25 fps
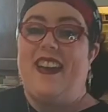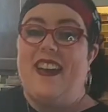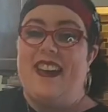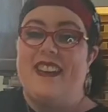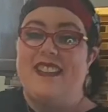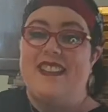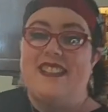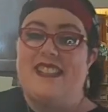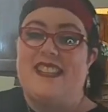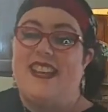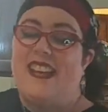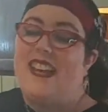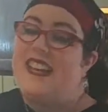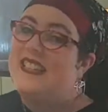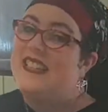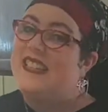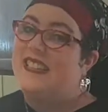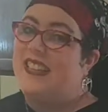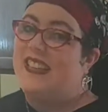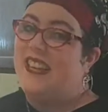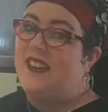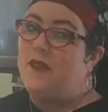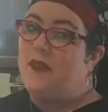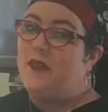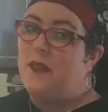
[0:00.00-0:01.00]
guys, it's
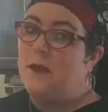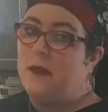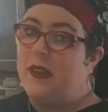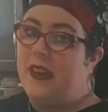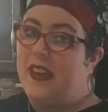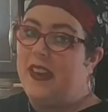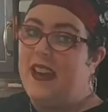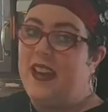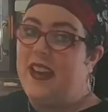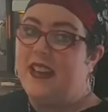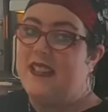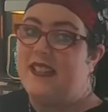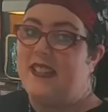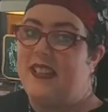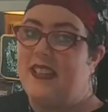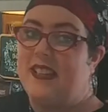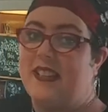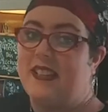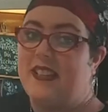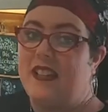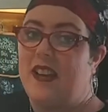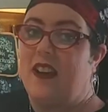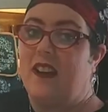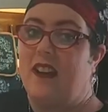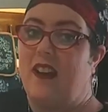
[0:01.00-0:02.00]
Lynn from
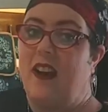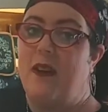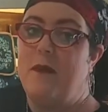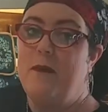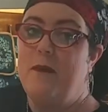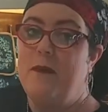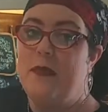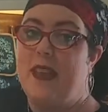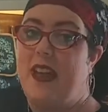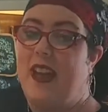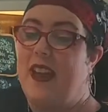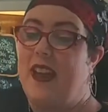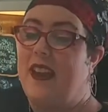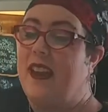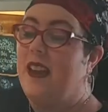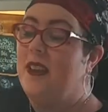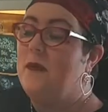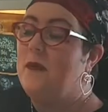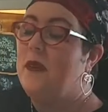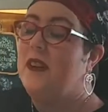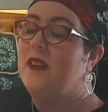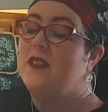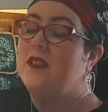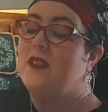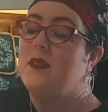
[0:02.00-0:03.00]
Kickazzeats.com, and I'm
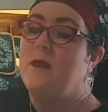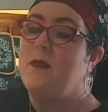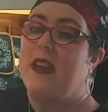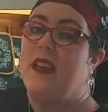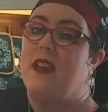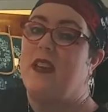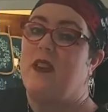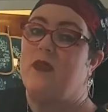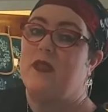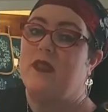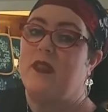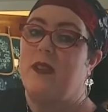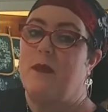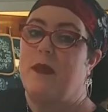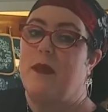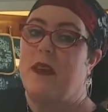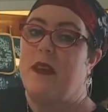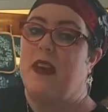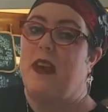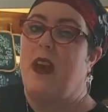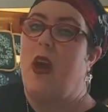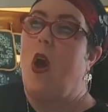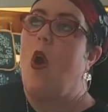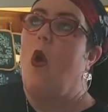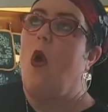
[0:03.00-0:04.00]
here to make you something
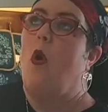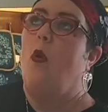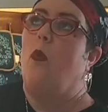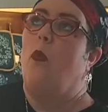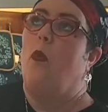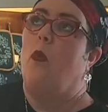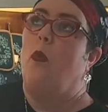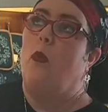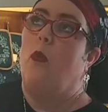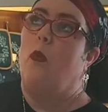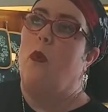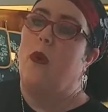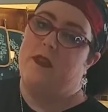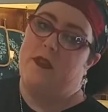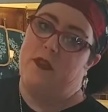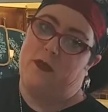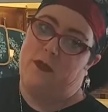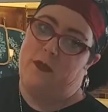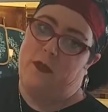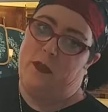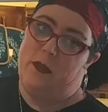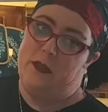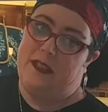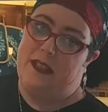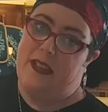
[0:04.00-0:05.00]

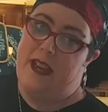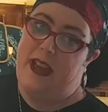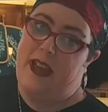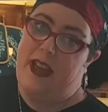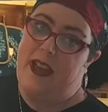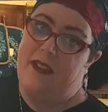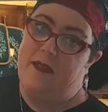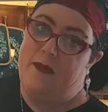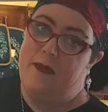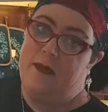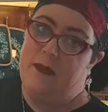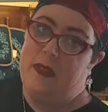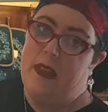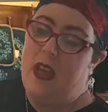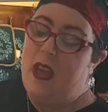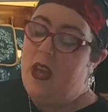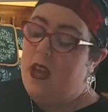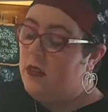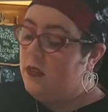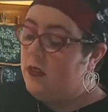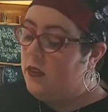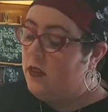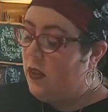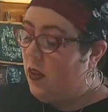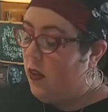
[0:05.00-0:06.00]
wonderful today.
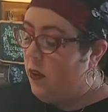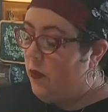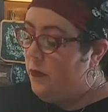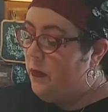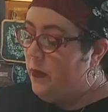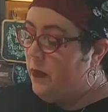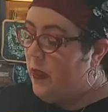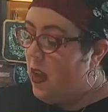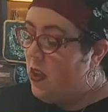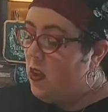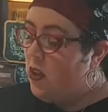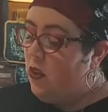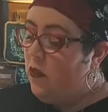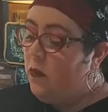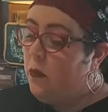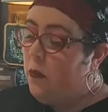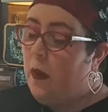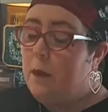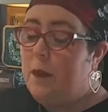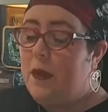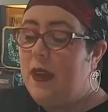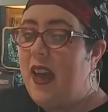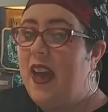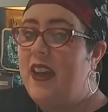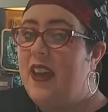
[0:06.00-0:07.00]
So, you've
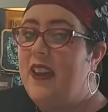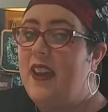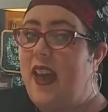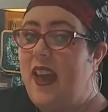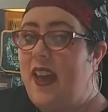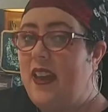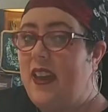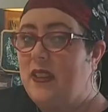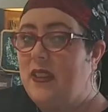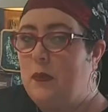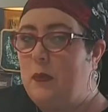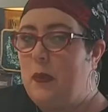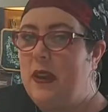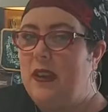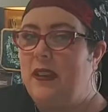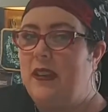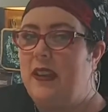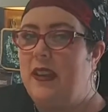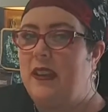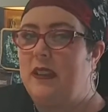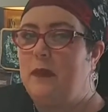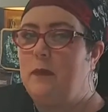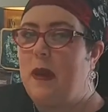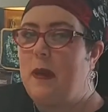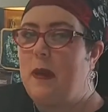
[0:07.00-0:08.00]
probably had Eggs
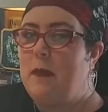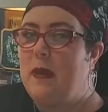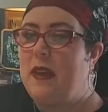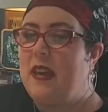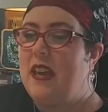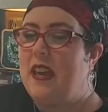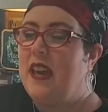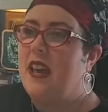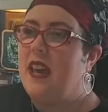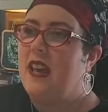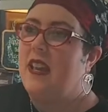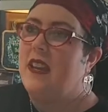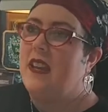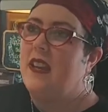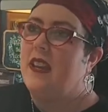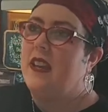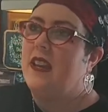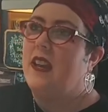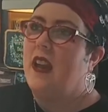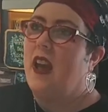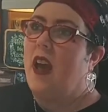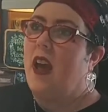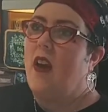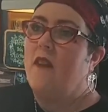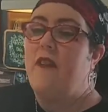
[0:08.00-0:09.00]
Benedict maybe in
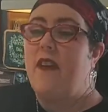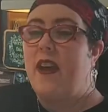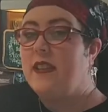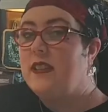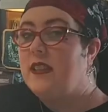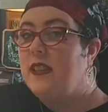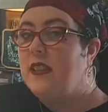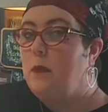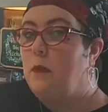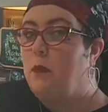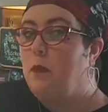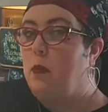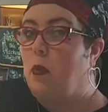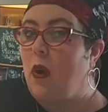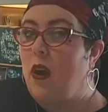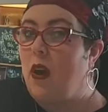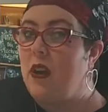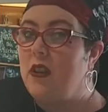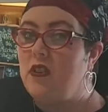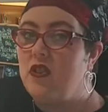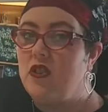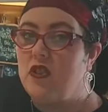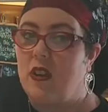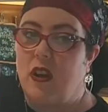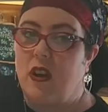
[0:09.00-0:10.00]
a fancy
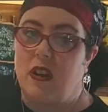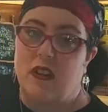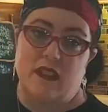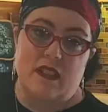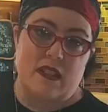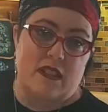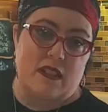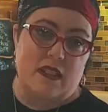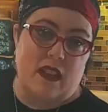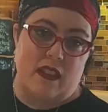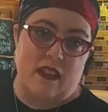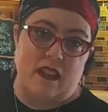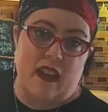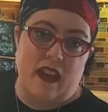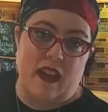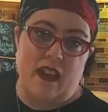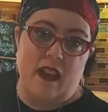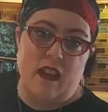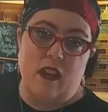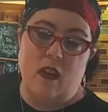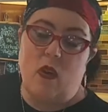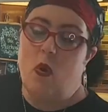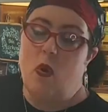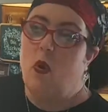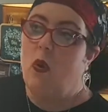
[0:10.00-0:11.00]
brunch on a
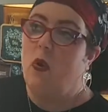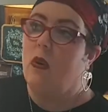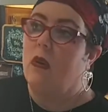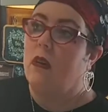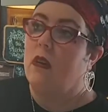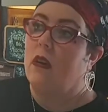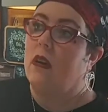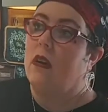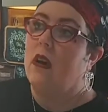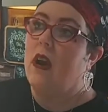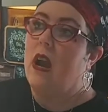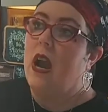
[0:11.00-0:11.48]
Sunday or